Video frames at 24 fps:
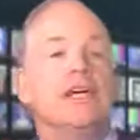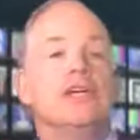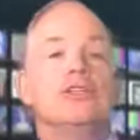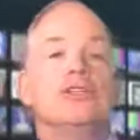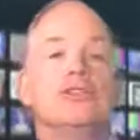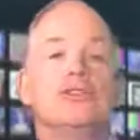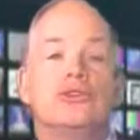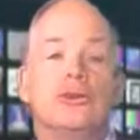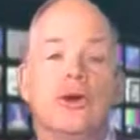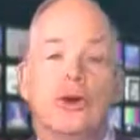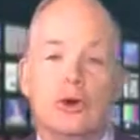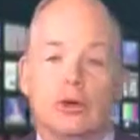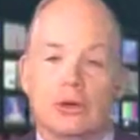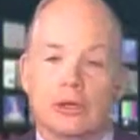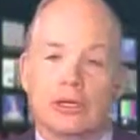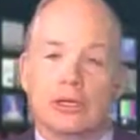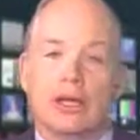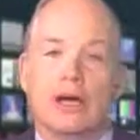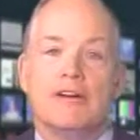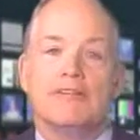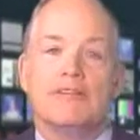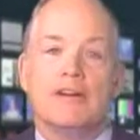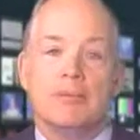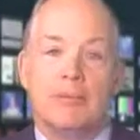take
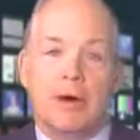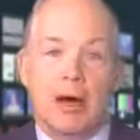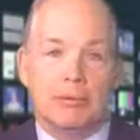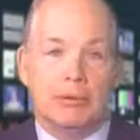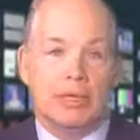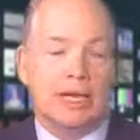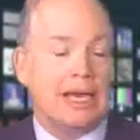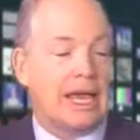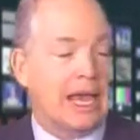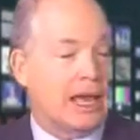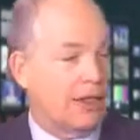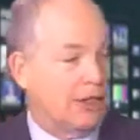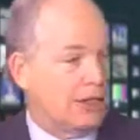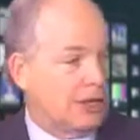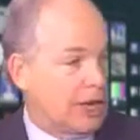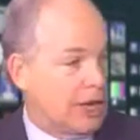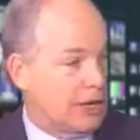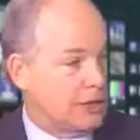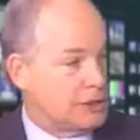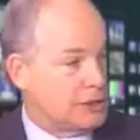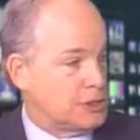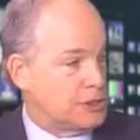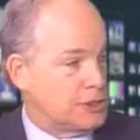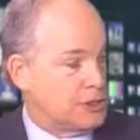control of a public
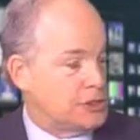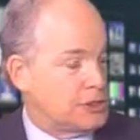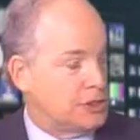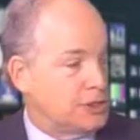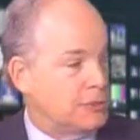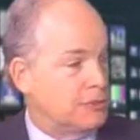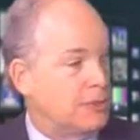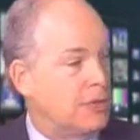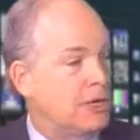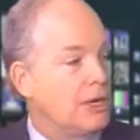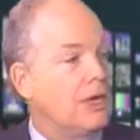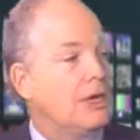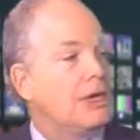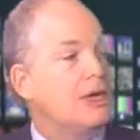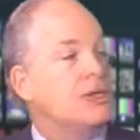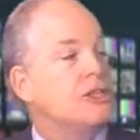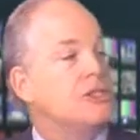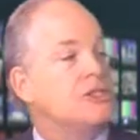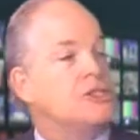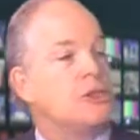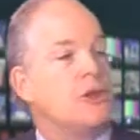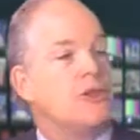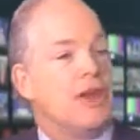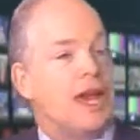health care system
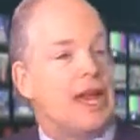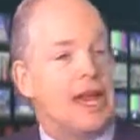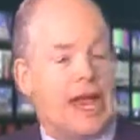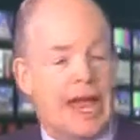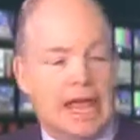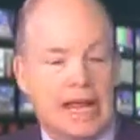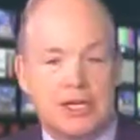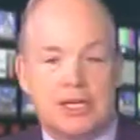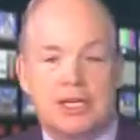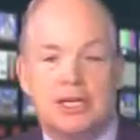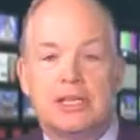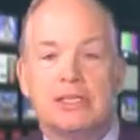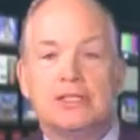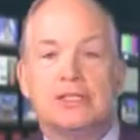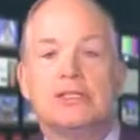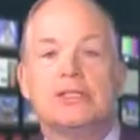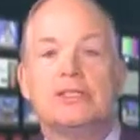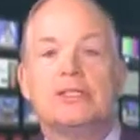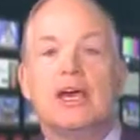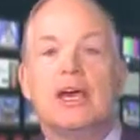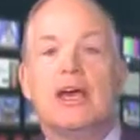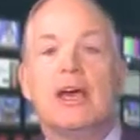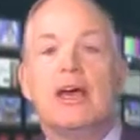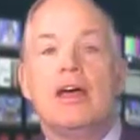so that
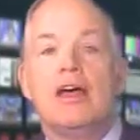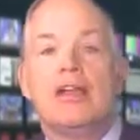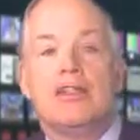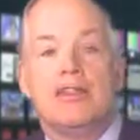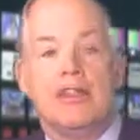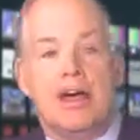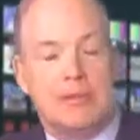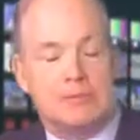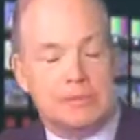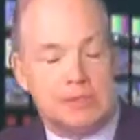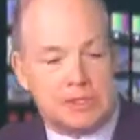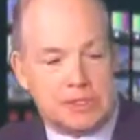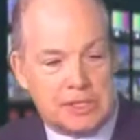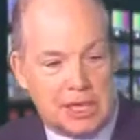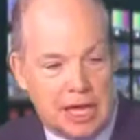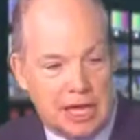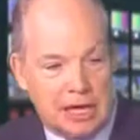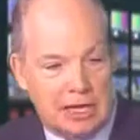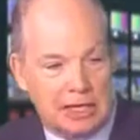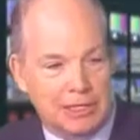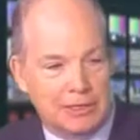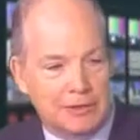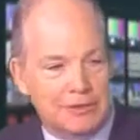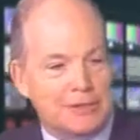Haitians
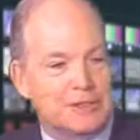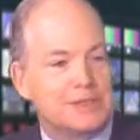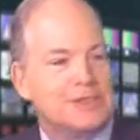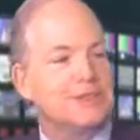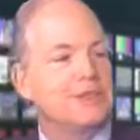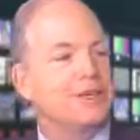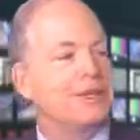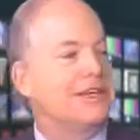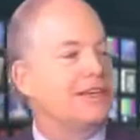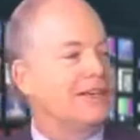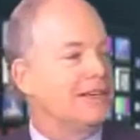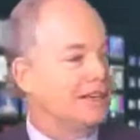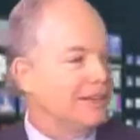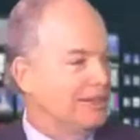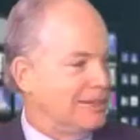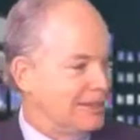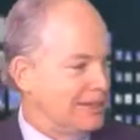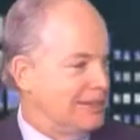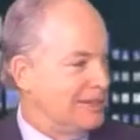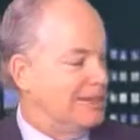themselves